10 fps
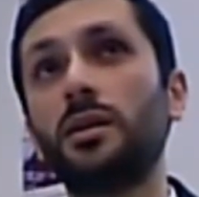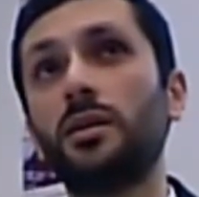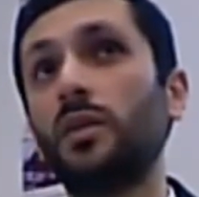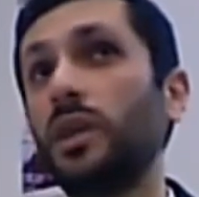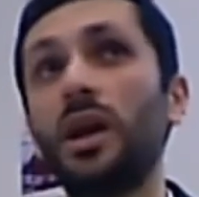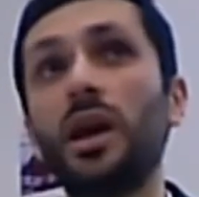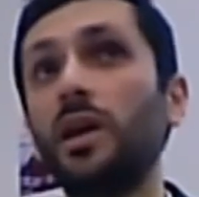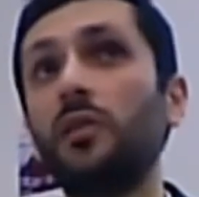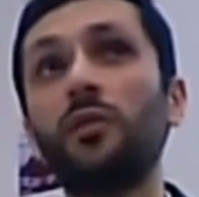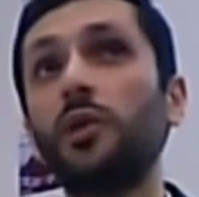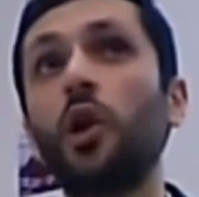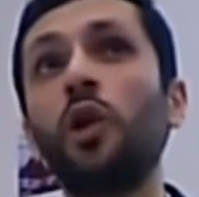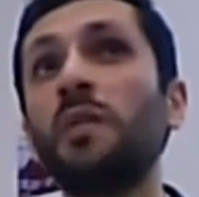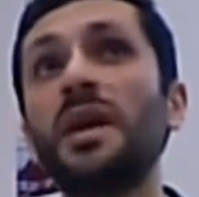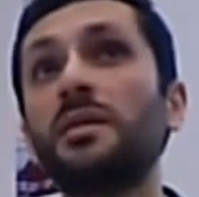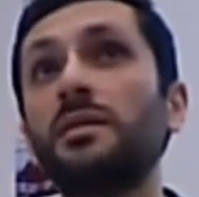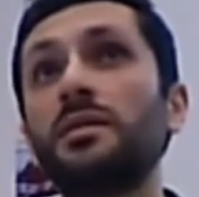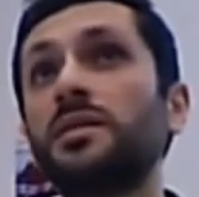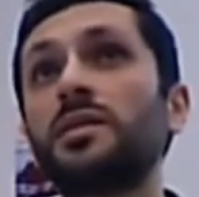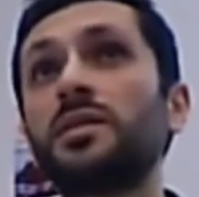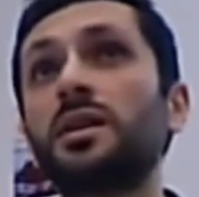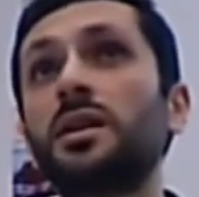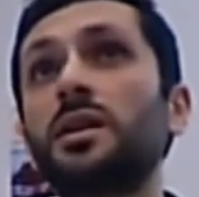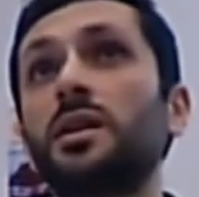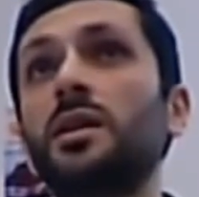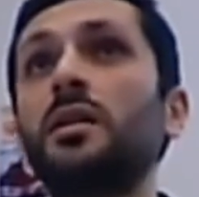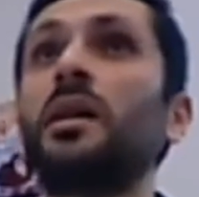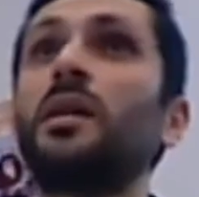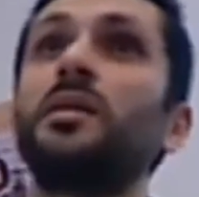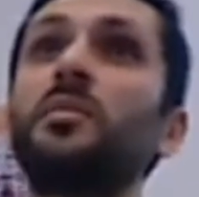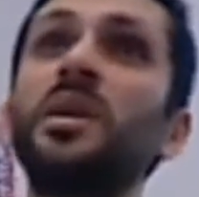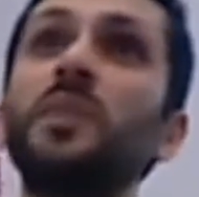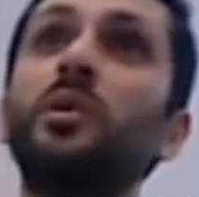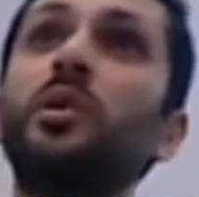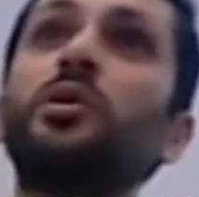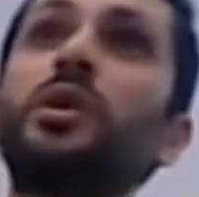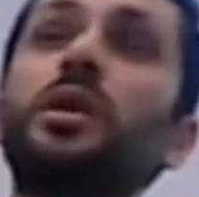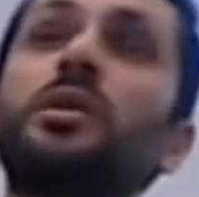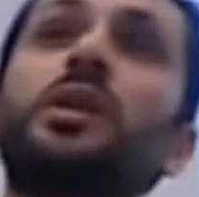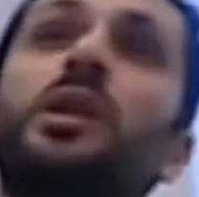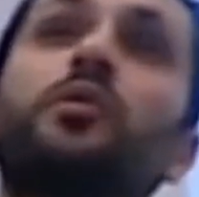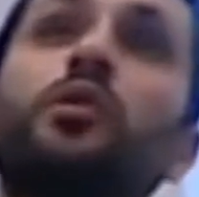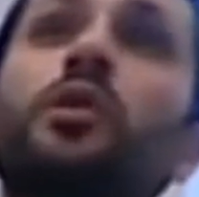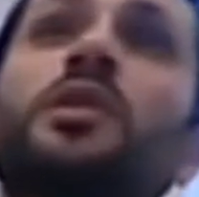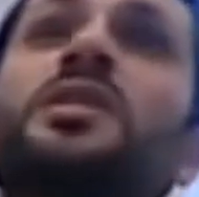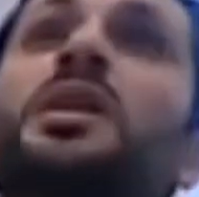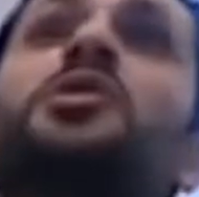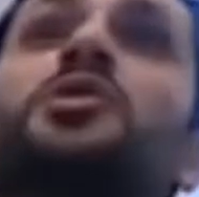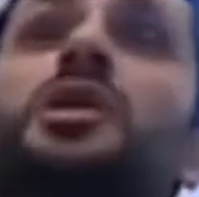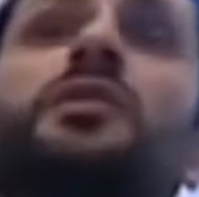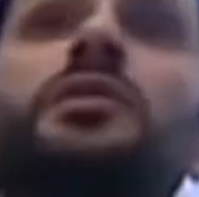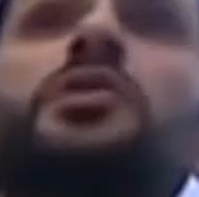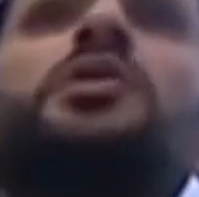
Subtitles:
Wallah, if we all make this, then the people who are going to rule this country in a few